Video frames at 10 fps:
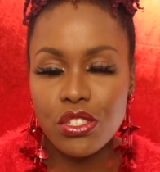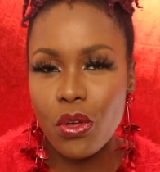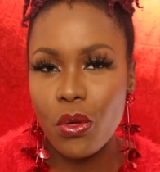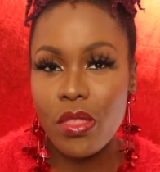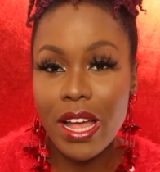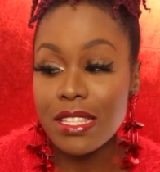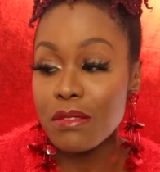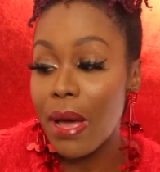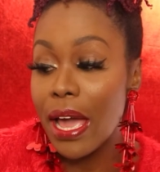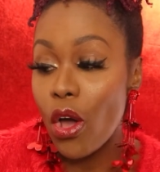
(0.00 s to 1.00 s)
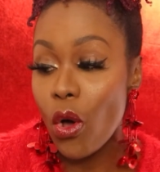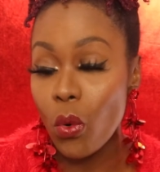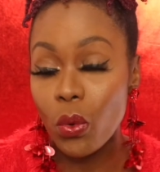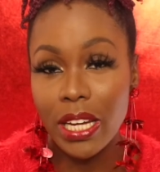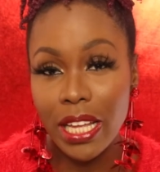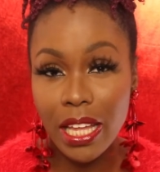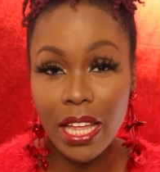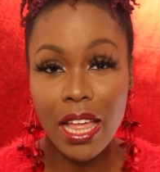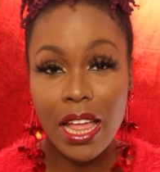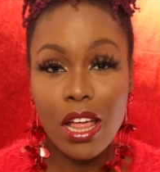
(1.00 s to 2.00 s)
So that's my only
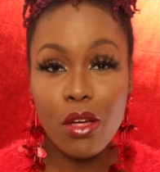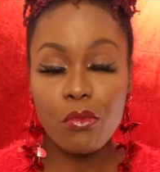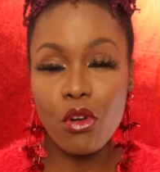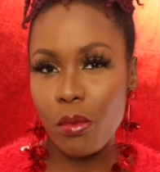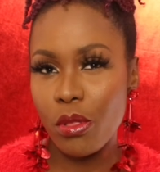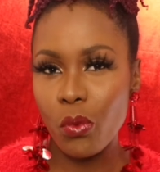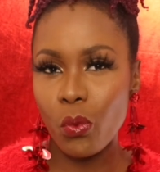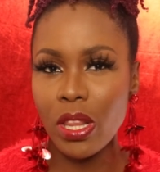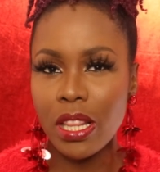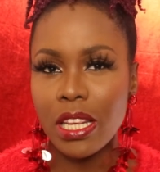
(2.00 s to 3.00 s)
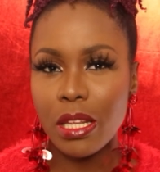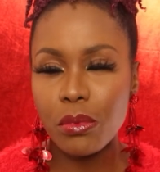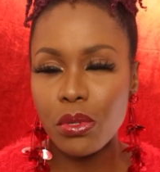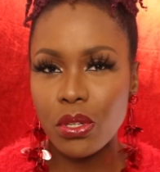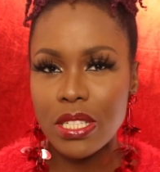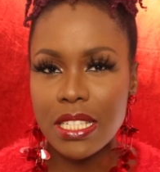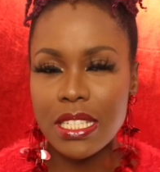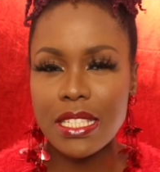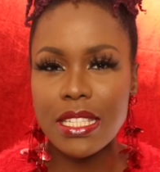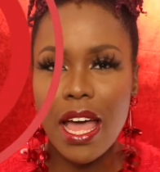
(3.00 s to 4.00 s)
problem with lip
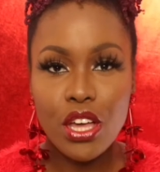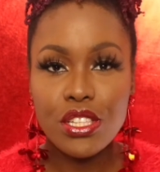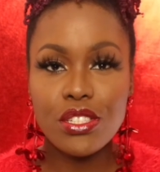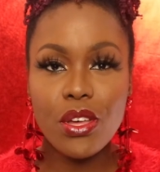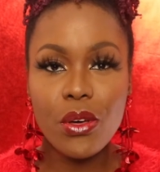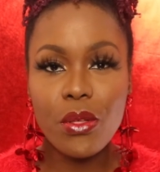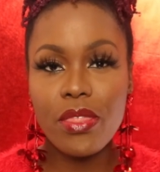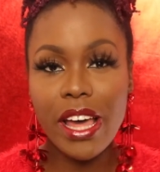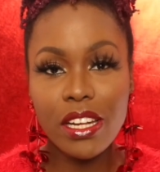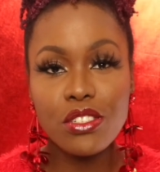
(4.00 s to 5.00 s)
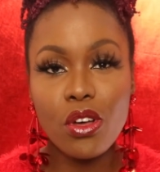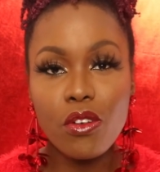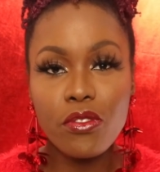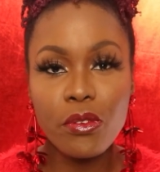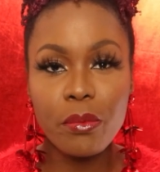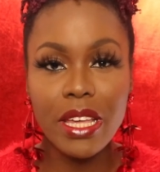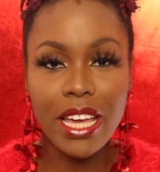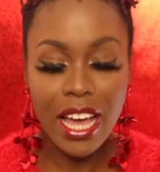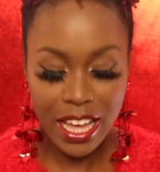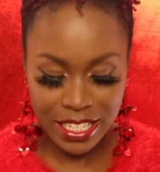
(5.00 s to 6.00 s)
glosses. So that is all for me,
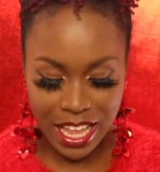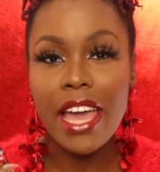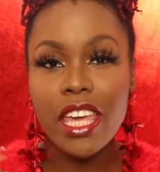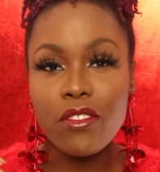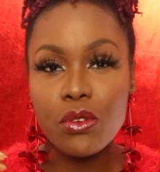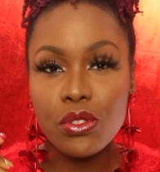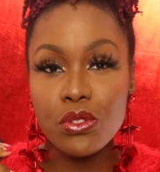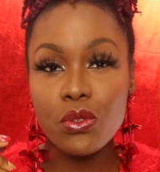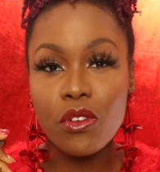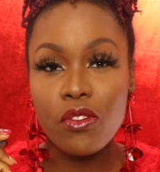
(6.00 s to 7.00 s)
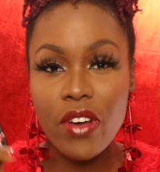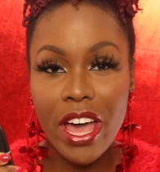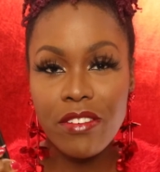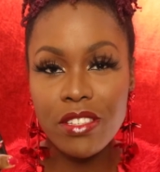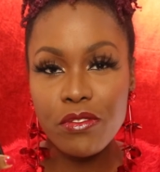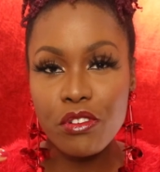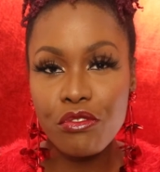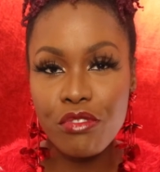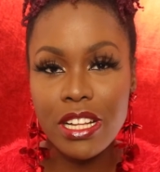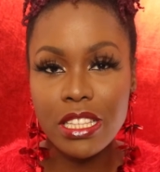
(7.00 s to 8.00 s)
guys. I gave you a total of 5
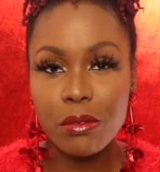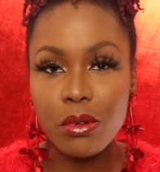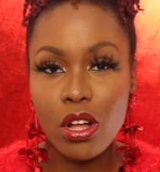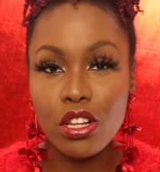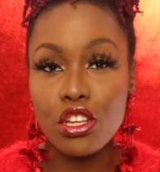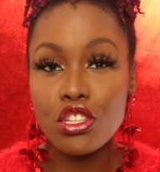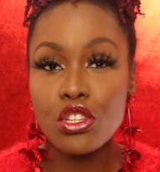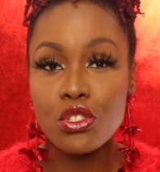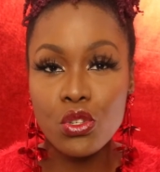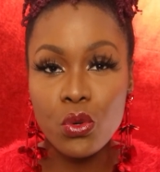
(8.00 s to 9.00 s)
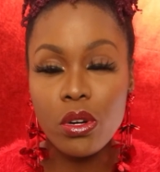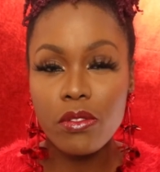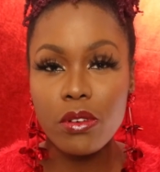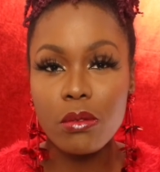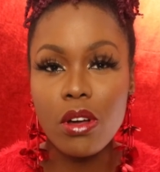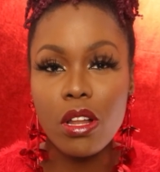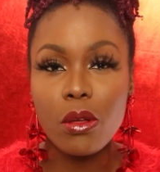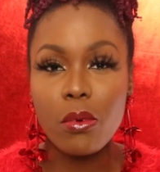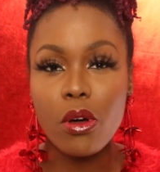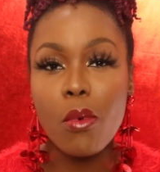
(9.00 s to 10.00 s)
different red lip colors. 2 were from
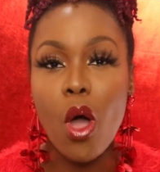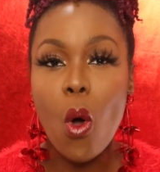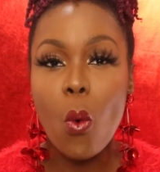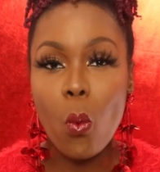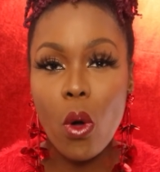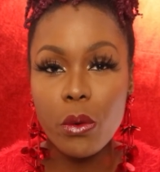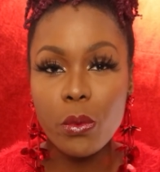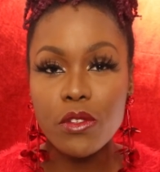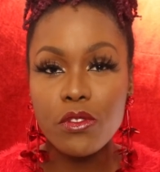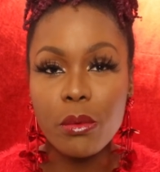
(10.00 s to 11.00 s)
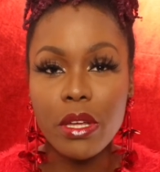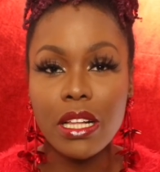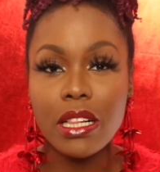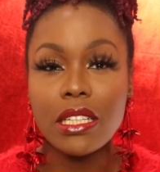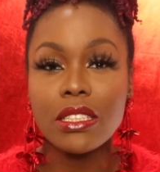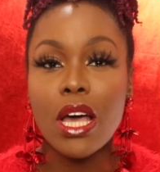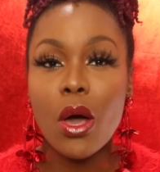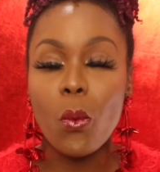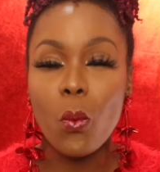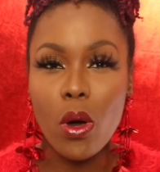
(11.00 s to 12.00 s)
ColourPop, 1 was from Inglot,
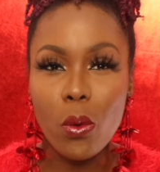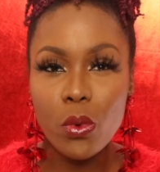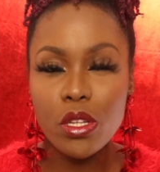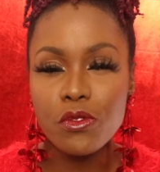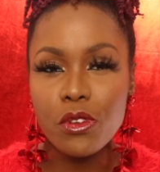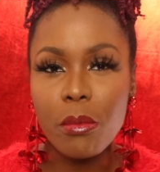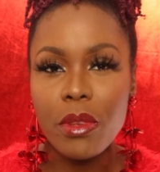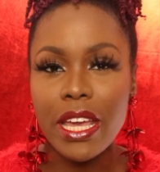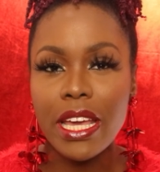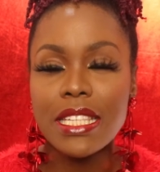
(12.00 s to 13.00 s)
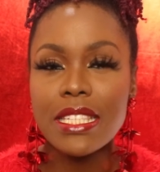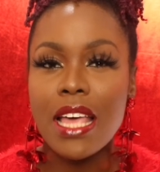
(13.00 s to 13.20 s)
1 was from NYX.